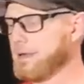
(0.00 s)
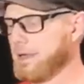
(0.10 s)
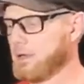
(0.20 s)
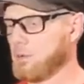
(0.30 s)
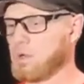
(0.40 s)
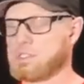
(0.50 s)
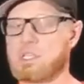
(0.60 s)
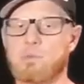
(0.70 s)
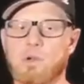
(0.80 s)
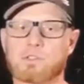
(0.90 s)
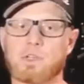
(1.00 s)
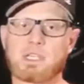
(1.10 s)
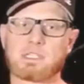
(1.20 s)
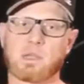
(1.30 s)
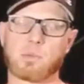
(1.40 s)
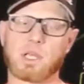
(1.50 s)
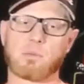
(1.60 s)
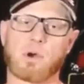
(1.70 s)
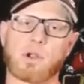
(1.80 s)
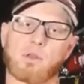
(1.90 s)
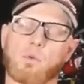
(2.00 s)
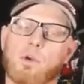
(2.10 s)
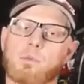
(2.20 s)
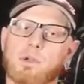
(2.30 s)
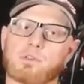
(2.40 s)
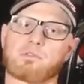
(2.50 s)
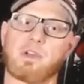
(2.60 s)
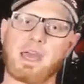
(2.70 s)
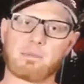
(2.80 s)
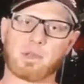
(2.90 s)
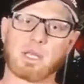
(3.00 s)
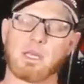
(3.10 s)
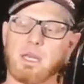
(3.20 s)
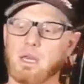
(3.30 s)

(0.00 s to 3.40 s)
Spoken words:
with Zbroz Racing being part of the Wheel Pros family,